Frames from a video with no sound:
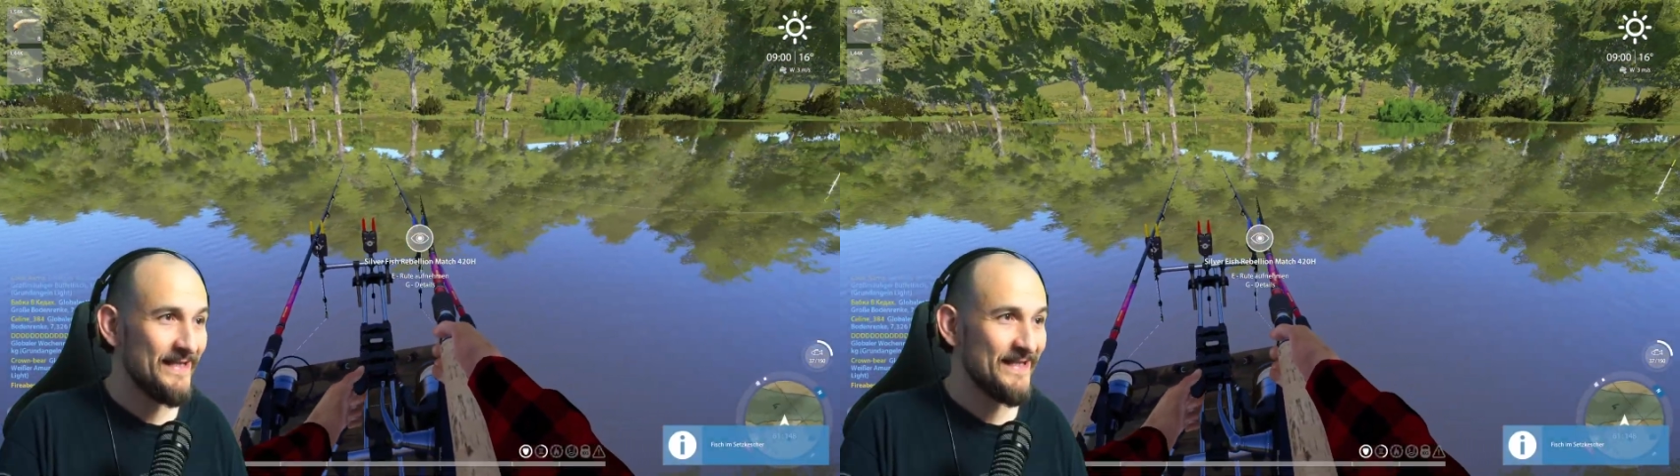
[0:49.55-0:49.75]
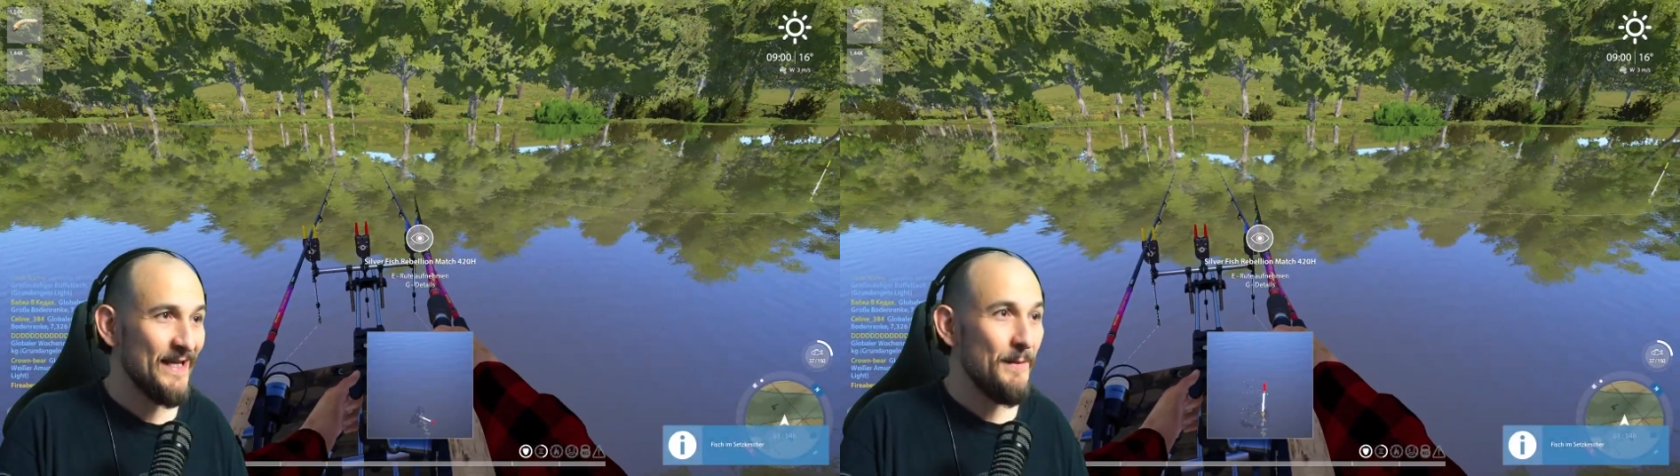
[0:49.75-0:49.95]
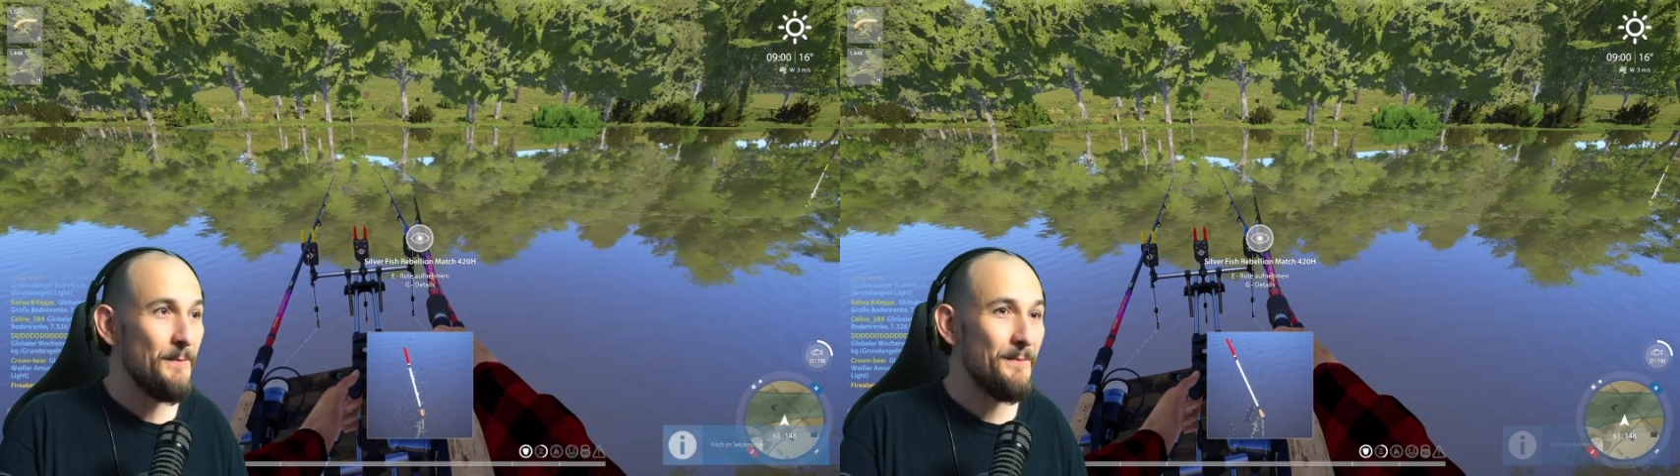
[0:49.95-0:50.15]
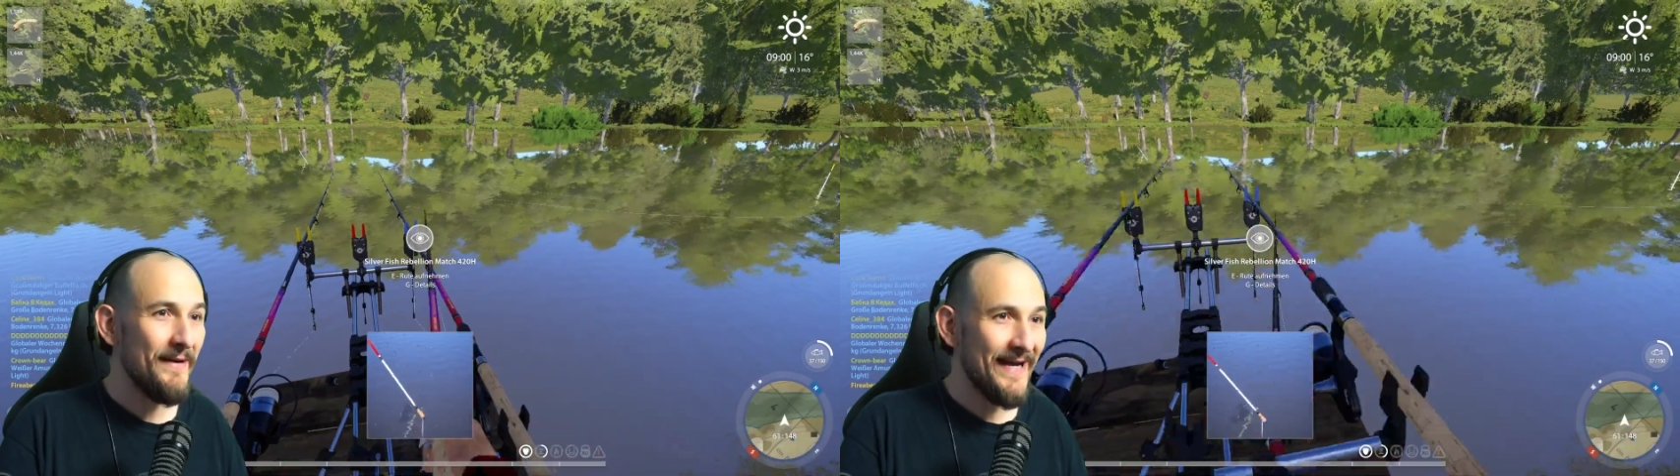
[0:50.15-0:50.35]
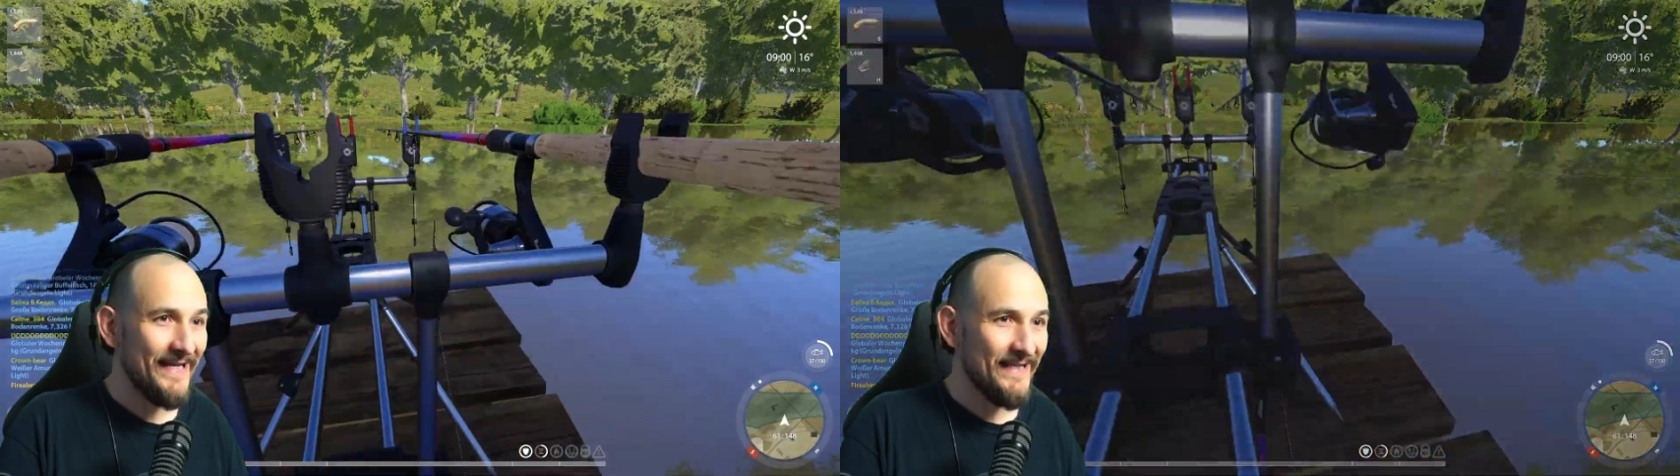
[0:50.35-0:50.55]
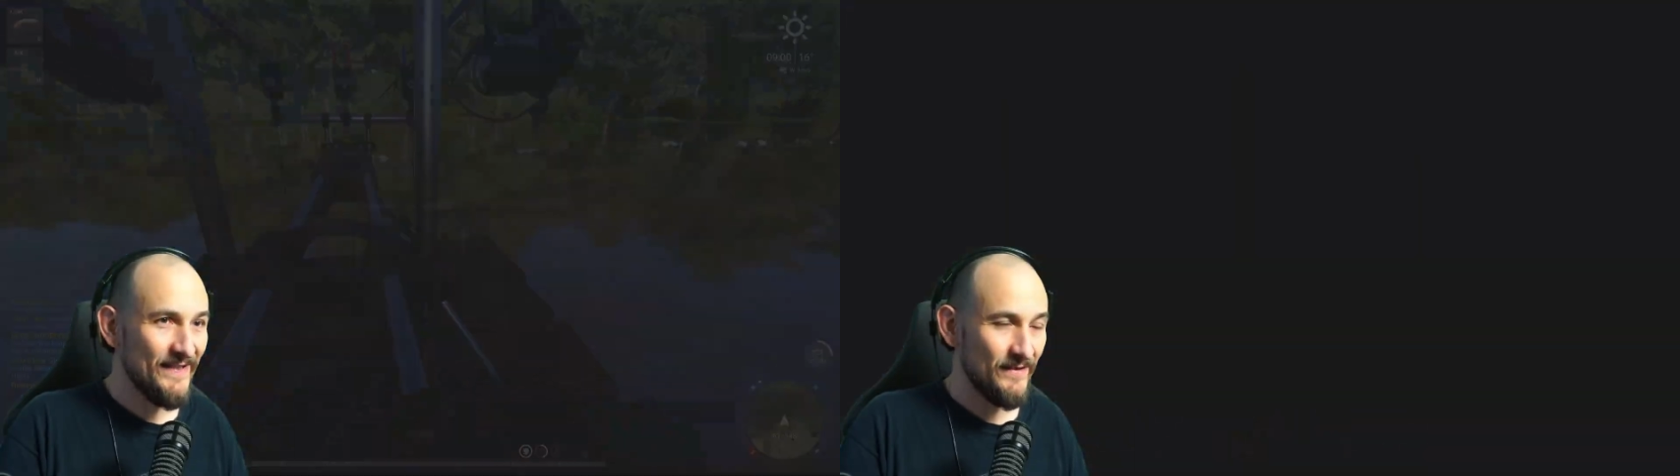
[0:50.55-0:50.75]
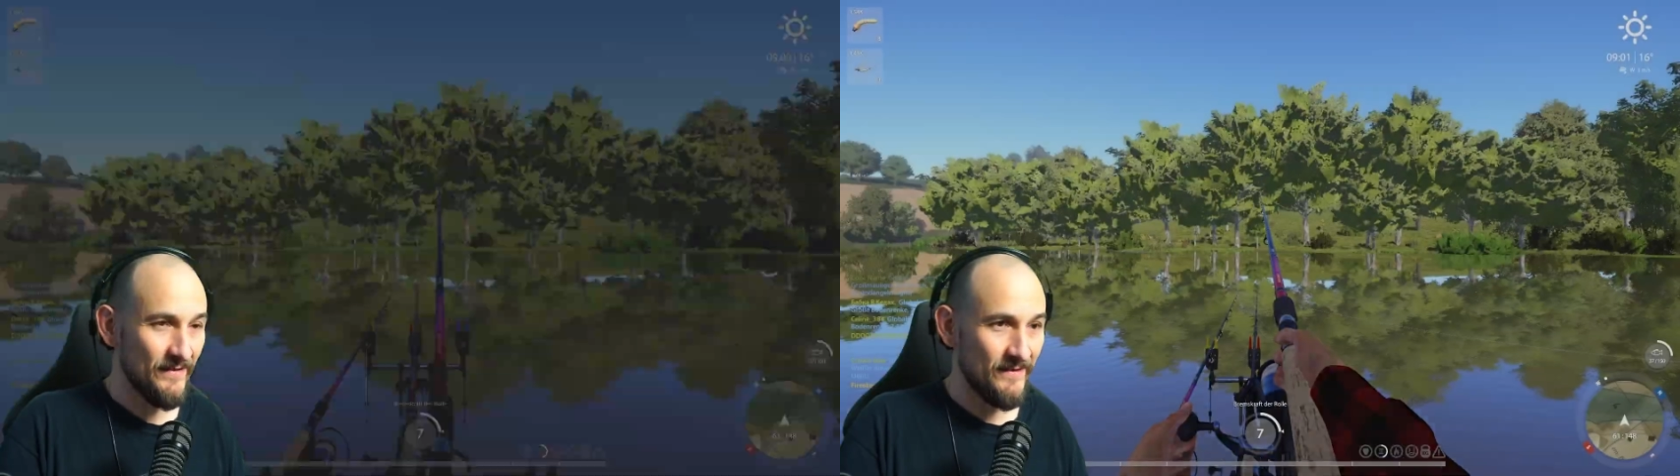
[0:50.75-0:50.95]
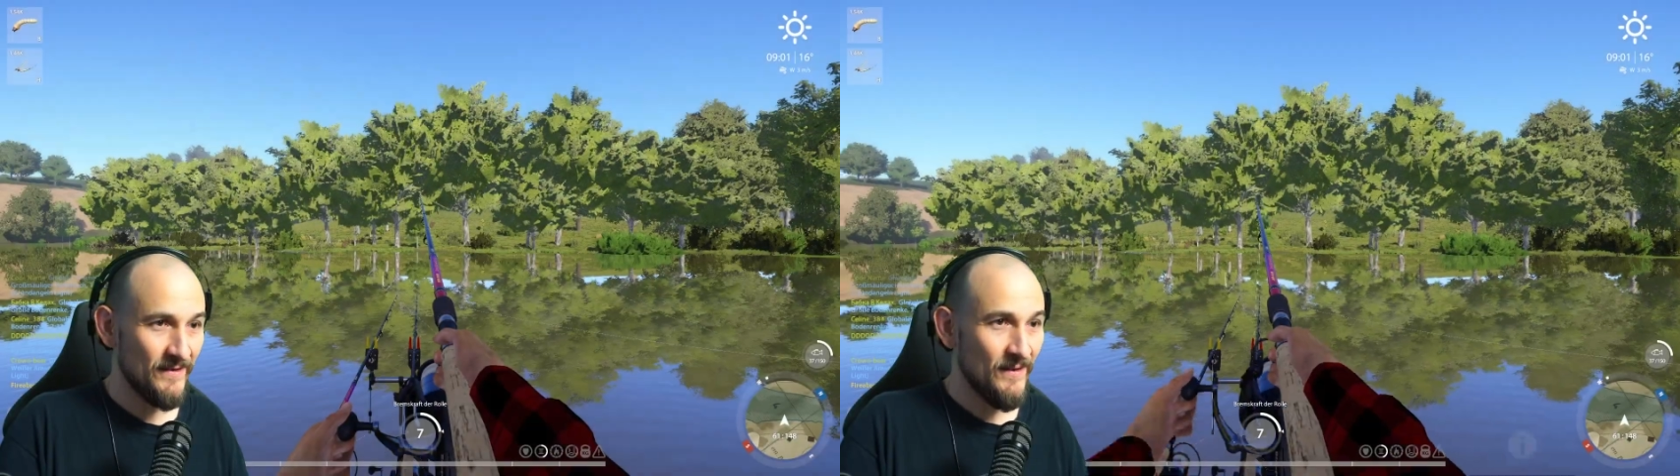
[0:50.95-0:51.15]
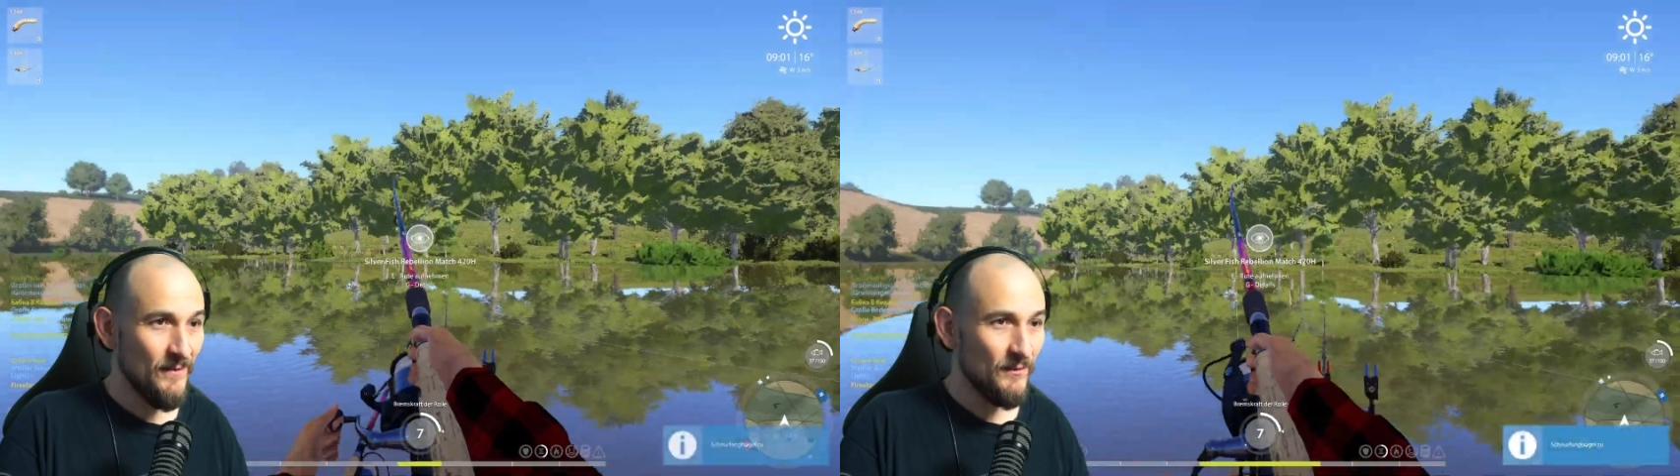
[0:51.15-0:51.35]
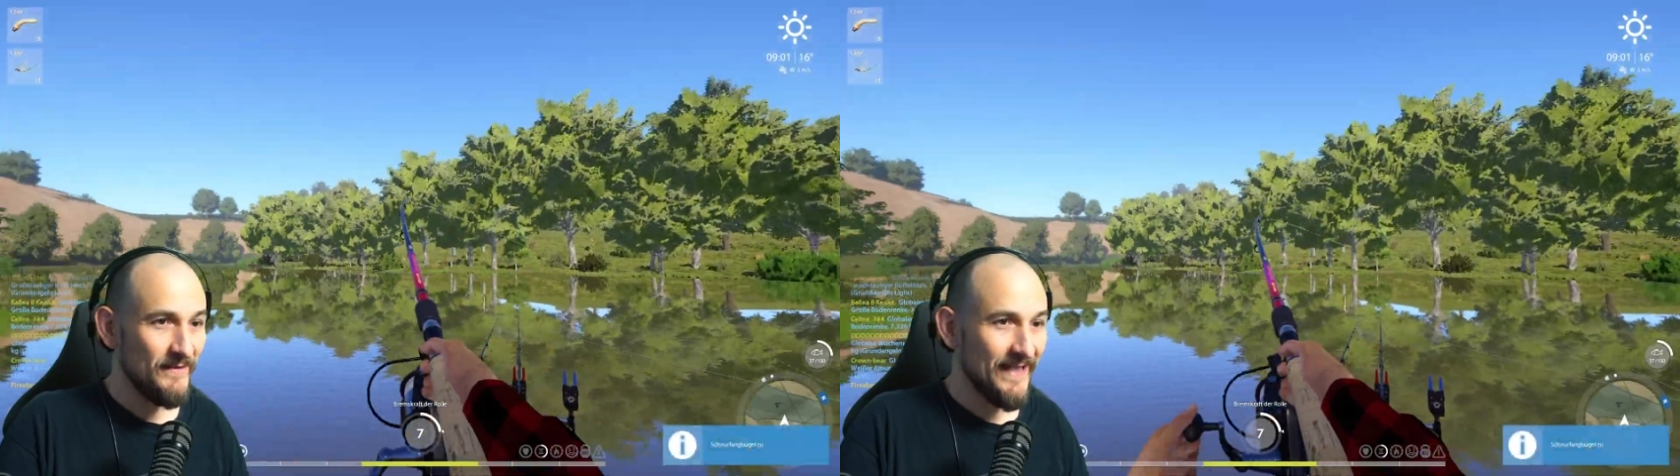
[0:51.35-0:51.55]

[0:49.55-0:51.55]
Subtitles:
Even just in this area here,